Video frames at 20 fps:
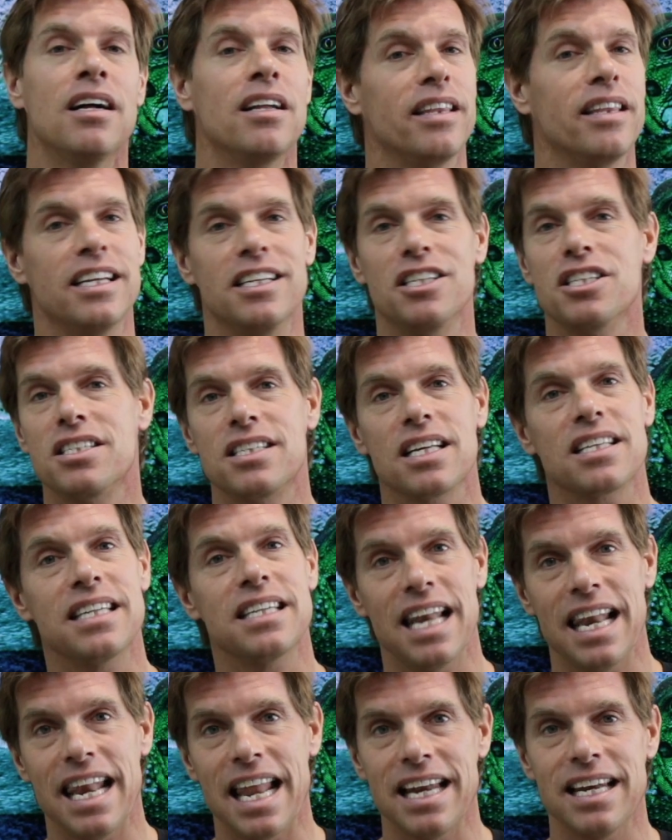that it just
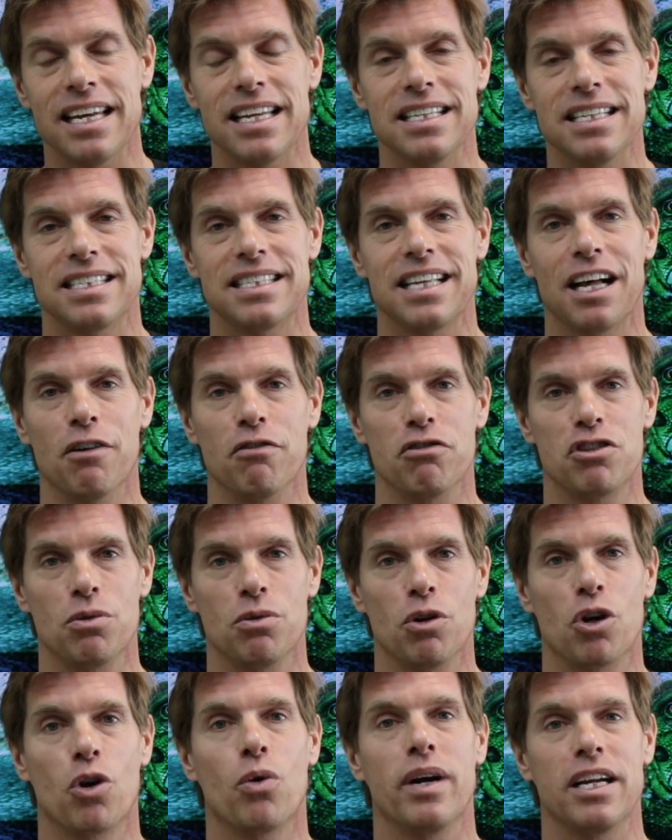doesn't lend itself to
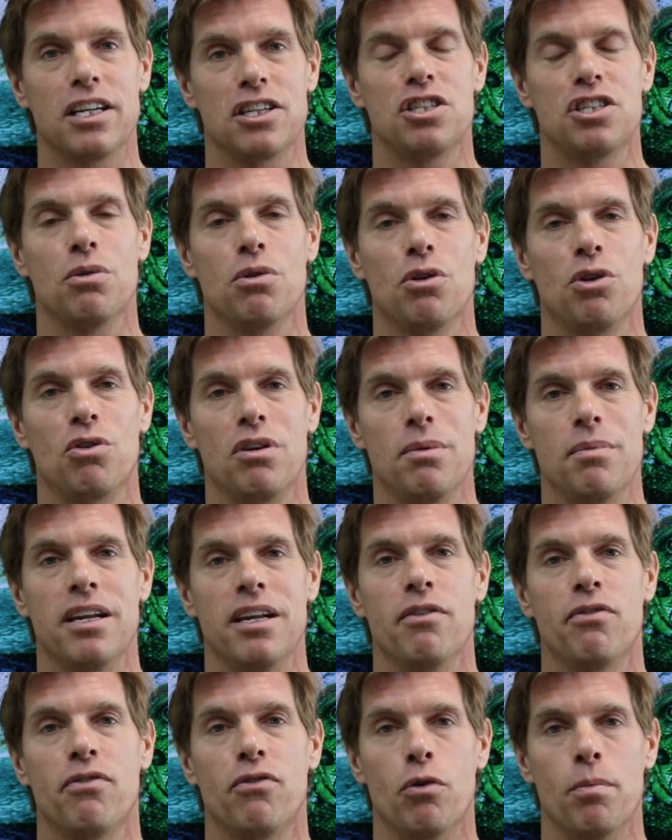a quick 2 or 3
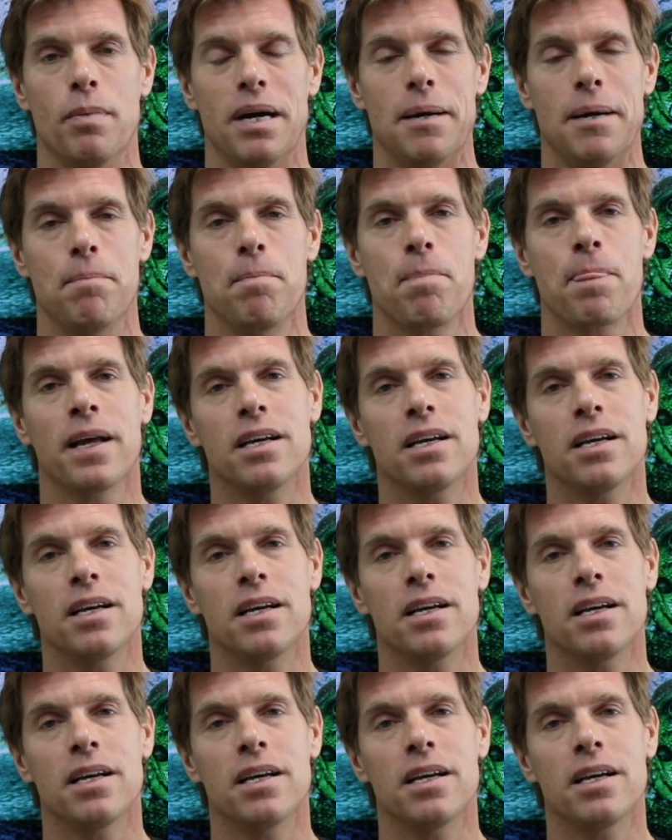minute format.